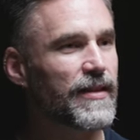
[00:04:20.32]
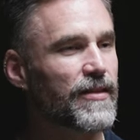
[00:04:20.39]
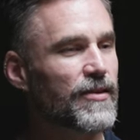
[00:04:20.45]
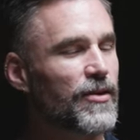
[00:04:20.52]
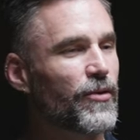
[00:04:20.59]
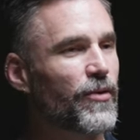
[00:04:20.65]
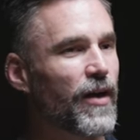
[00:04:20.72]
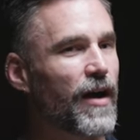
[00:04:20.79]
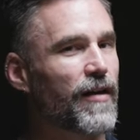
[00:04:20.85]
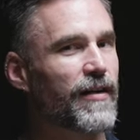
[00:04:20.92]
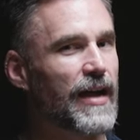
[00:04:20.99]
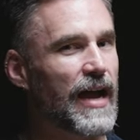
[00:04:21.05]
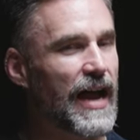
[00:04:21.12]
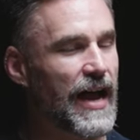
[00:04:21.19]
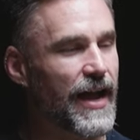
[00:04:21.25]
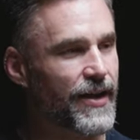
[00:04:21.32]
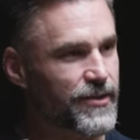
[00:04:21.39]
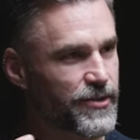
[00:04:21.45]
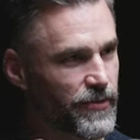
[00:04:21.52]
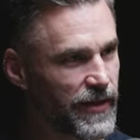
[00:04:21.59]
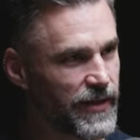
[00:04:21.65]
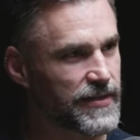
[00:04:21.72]
it that you are
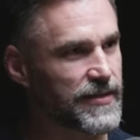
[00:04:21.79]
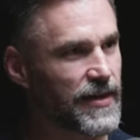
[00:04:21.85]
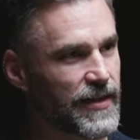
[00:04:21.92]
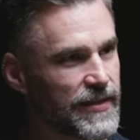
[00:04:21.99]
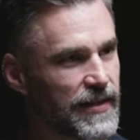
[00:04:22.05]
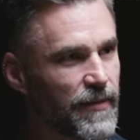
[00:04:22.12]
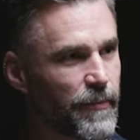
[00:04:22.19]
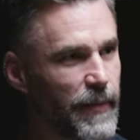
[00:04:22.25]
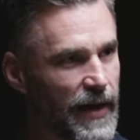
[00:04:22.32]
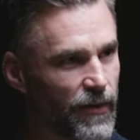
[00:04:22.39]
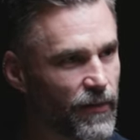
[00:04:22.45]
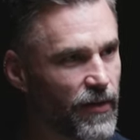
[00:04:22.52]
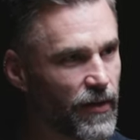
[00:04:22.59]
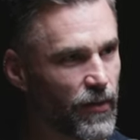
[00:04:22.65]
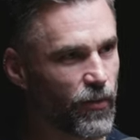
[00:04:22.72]
actually excited about, though?